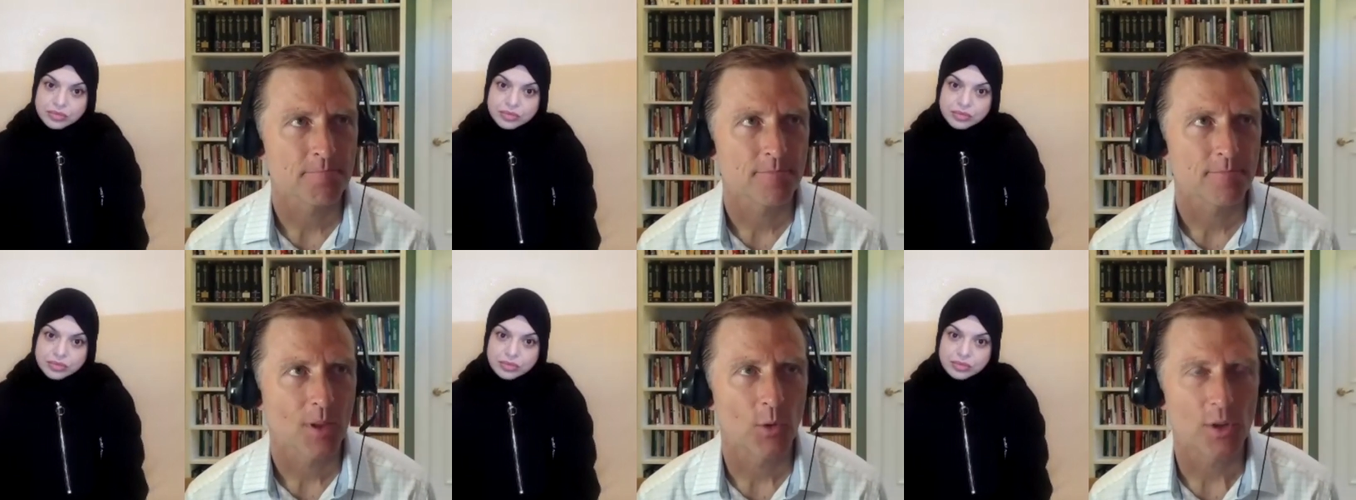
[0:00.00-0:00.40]

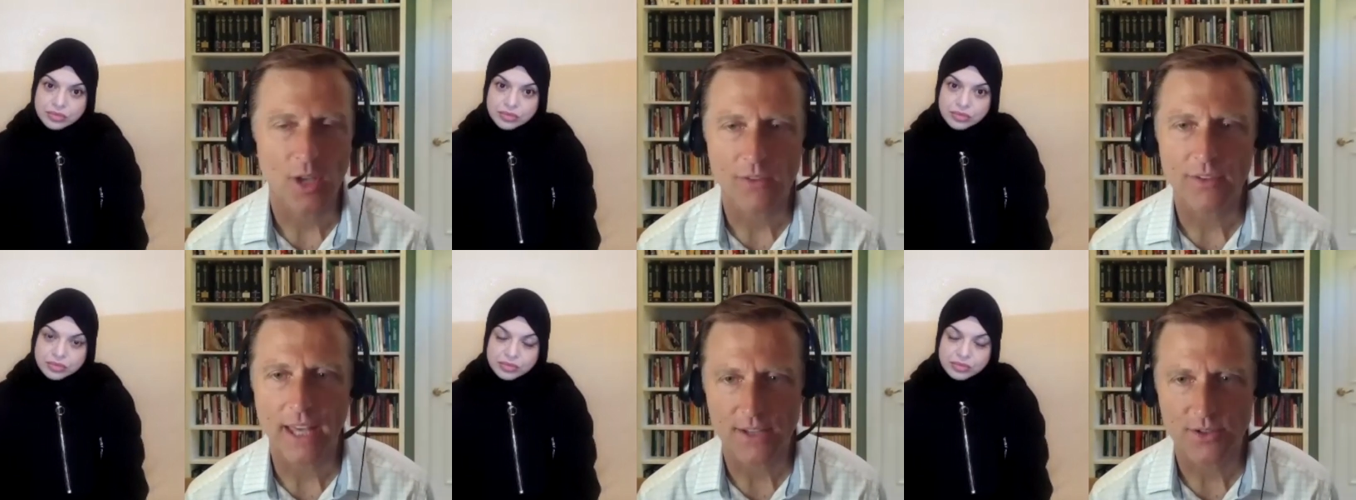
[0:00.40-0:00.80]
Speaker 1: when you have
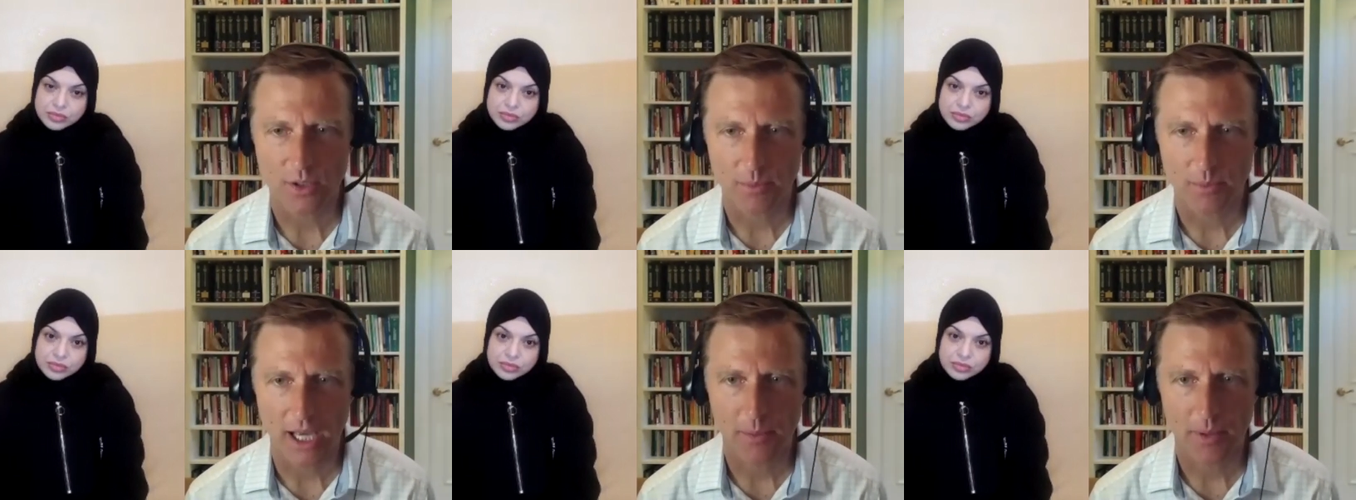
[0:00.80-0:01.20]
gastric
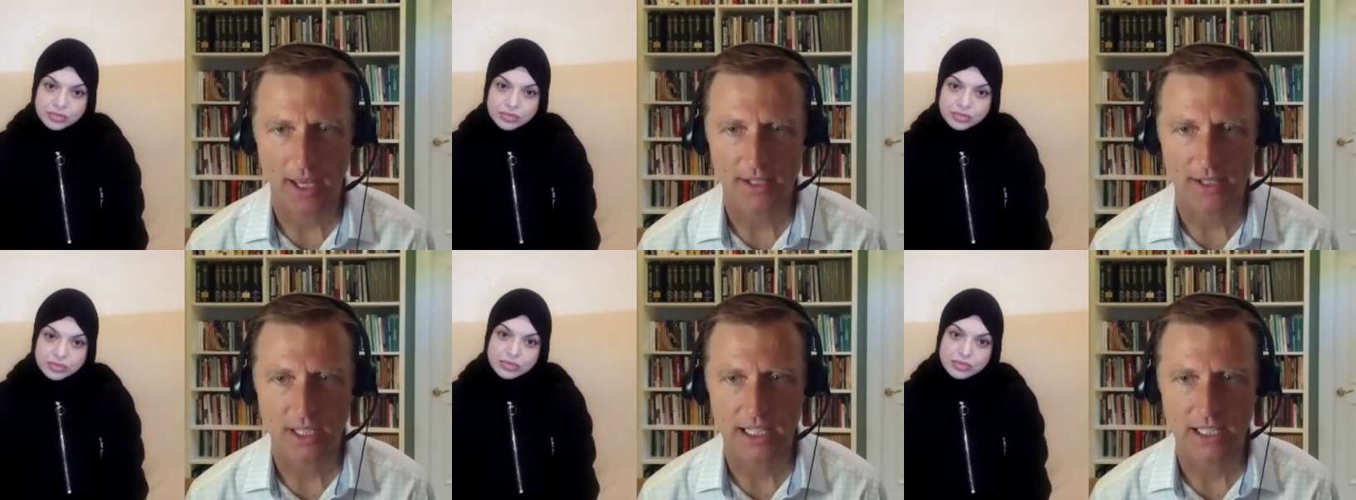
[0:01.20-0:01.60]
bypass,
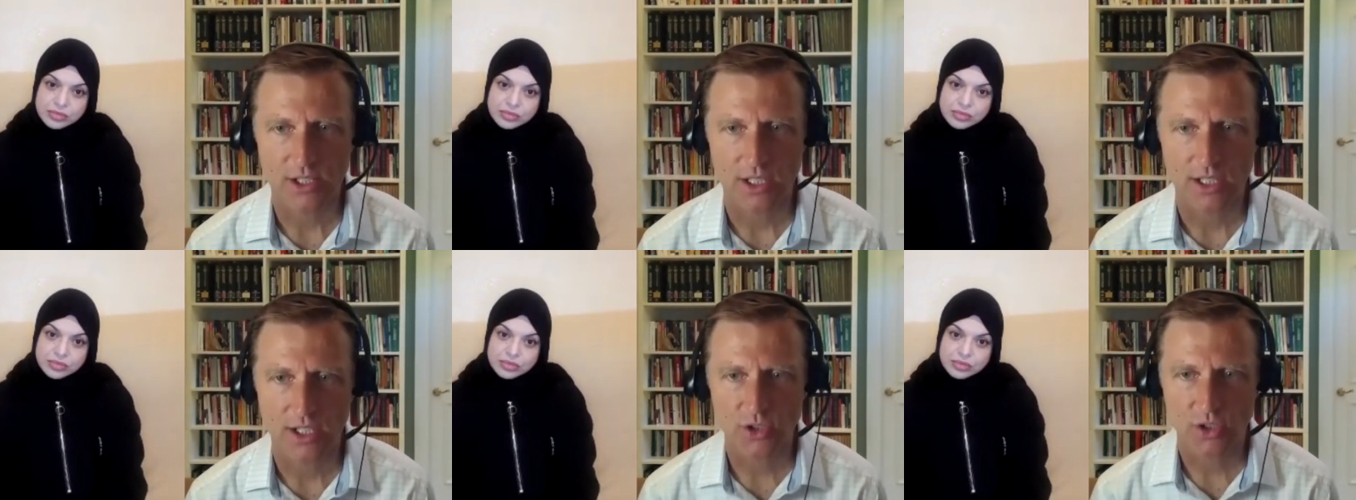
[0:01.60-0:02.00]
at least
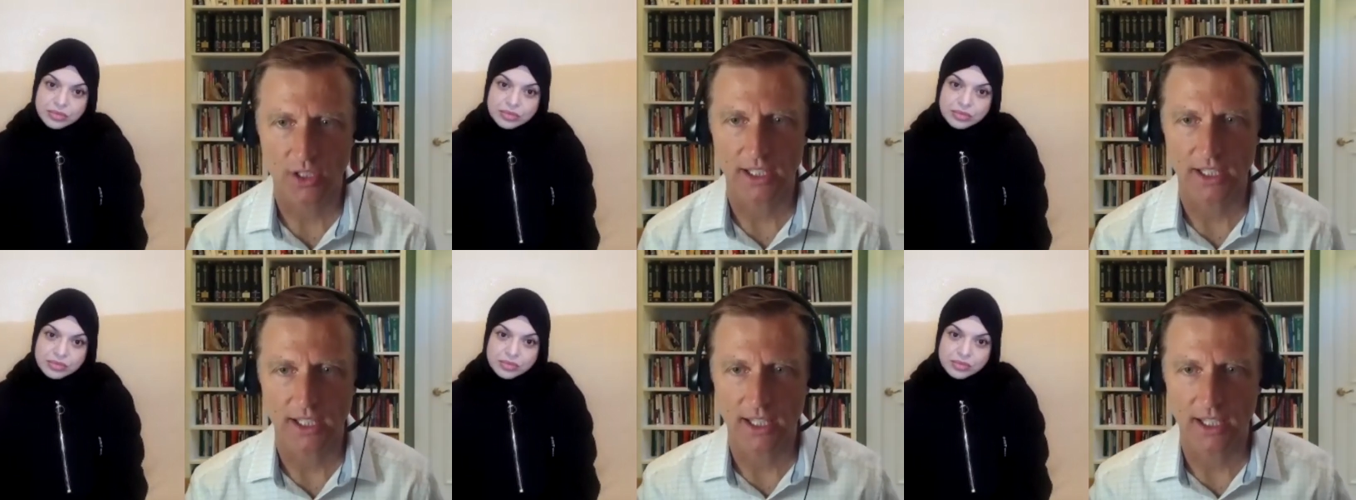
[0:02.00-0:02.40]

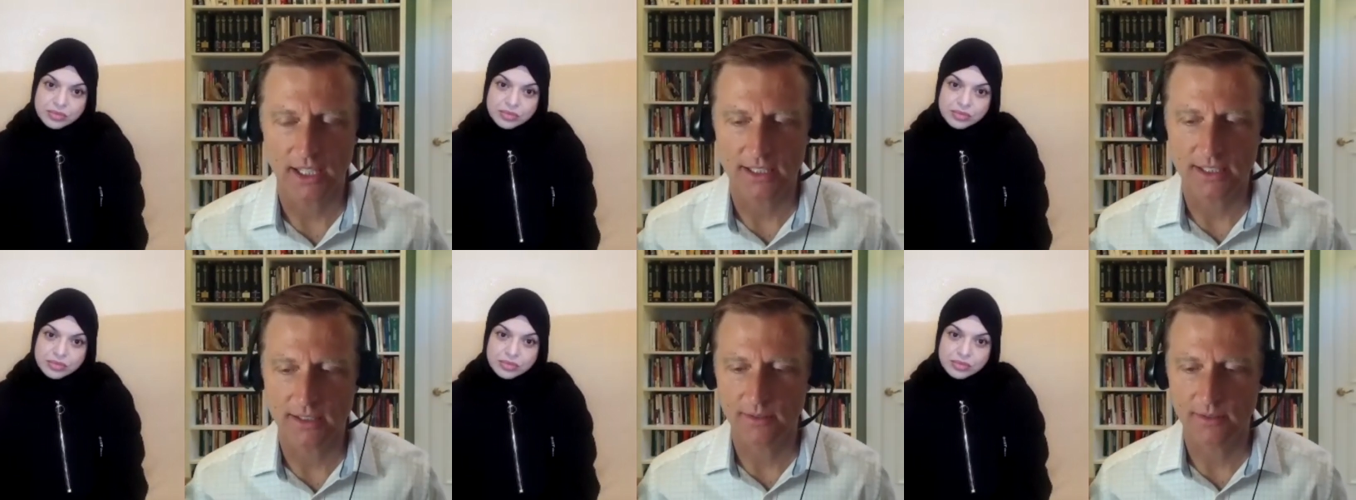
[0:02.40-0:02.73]
initially, it